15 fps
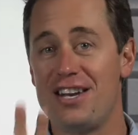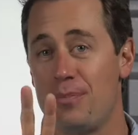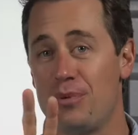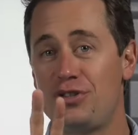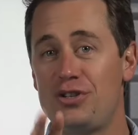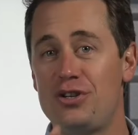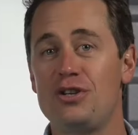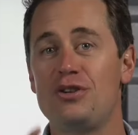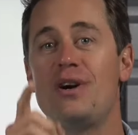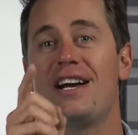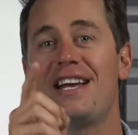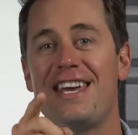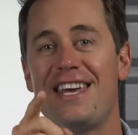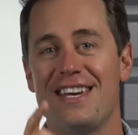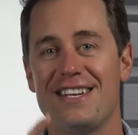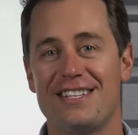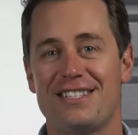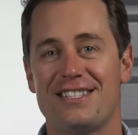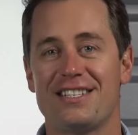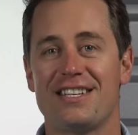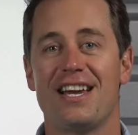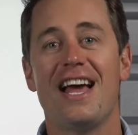Number two,
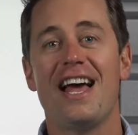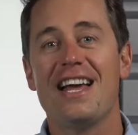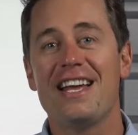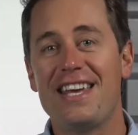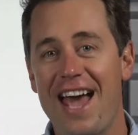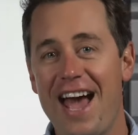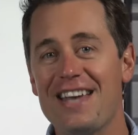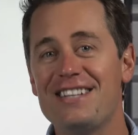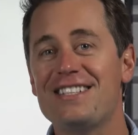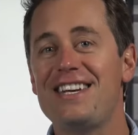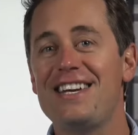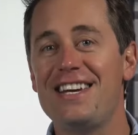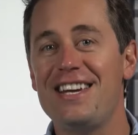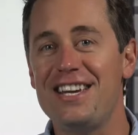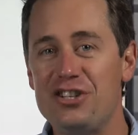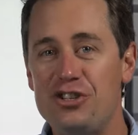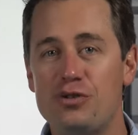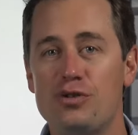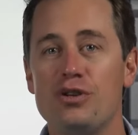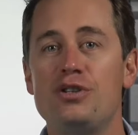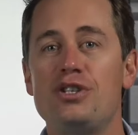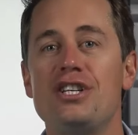KISS casking
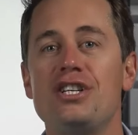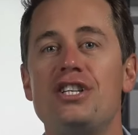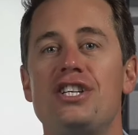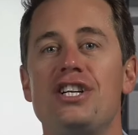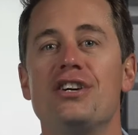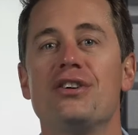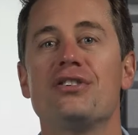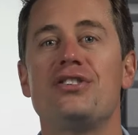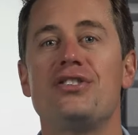intrusion shield